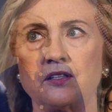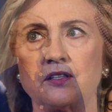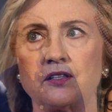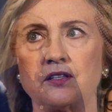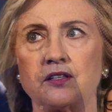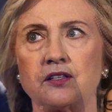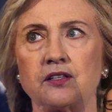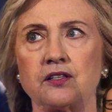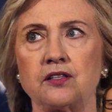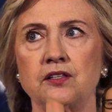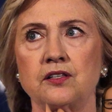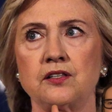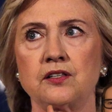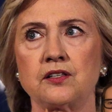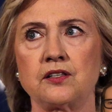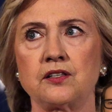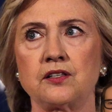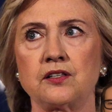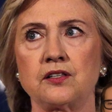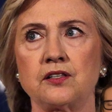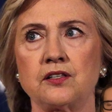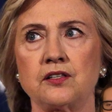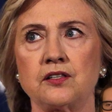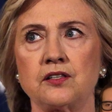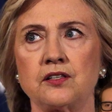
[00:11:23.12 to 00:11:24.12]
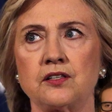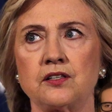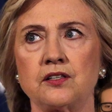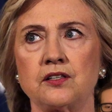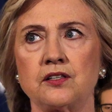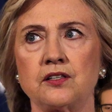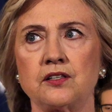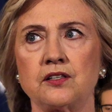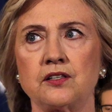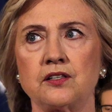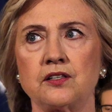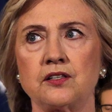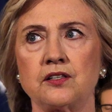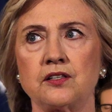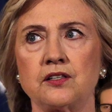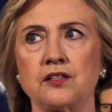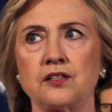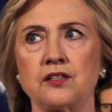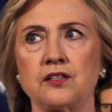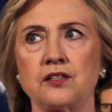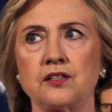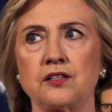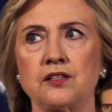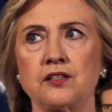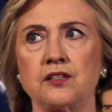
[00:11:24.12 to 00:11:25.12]

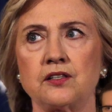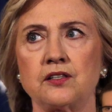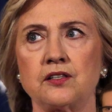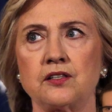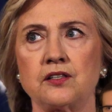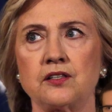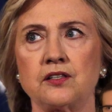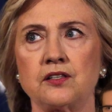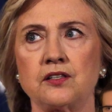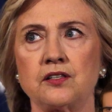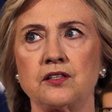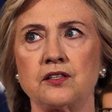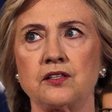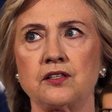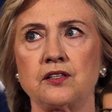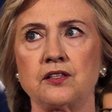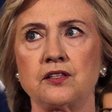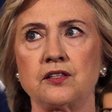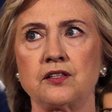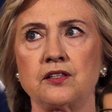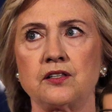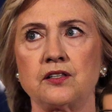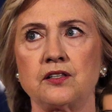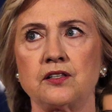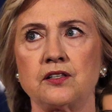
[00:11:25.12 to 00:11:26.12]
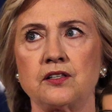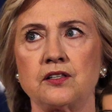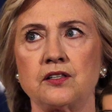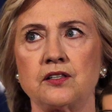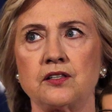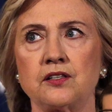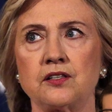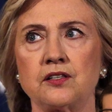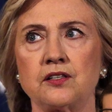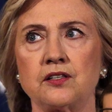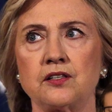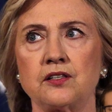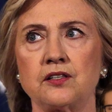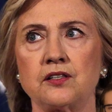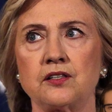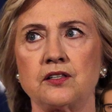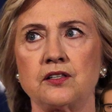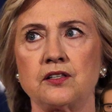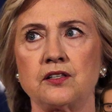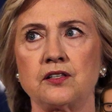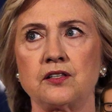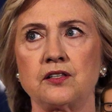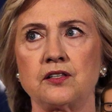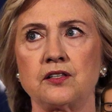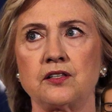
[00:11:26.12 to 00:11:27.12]

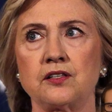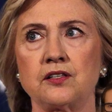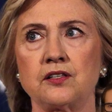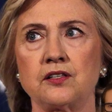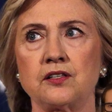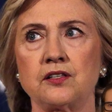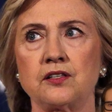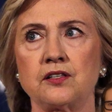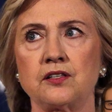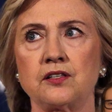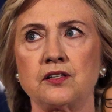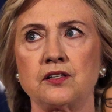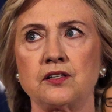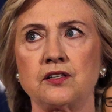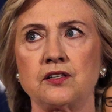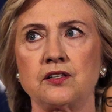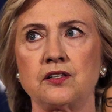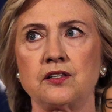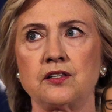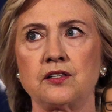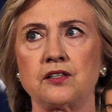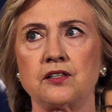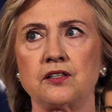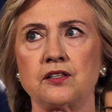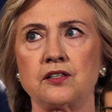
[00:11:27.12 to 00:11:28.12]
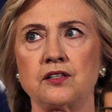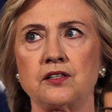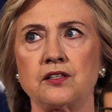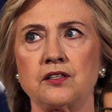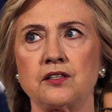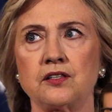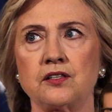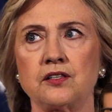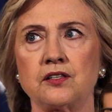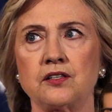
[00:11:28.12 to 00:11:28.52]
(not speaking)